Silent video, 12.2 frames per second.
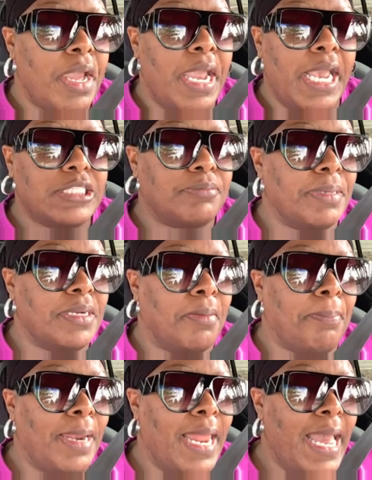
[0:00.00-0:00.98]
has been
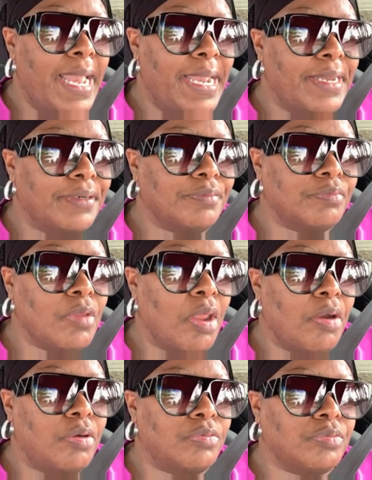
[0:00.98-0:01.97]
applied
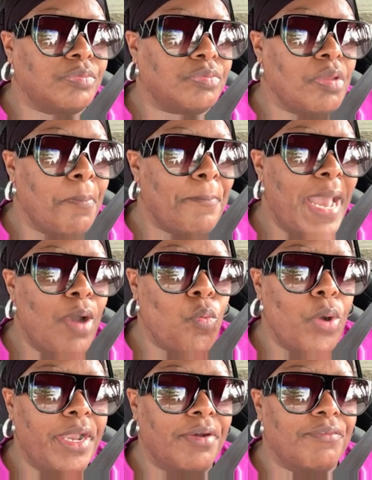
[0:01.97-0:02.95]
by
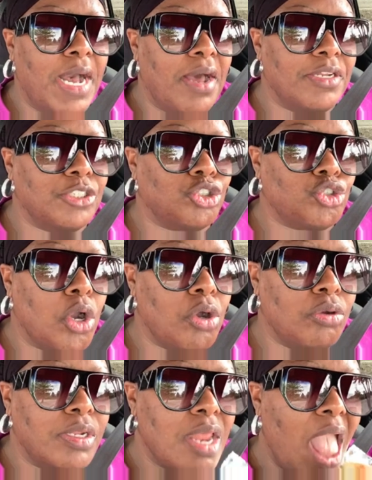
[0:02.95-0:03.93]
way of all this
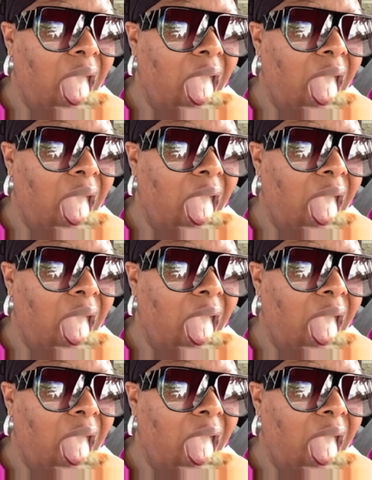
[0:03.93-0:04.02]
trolling.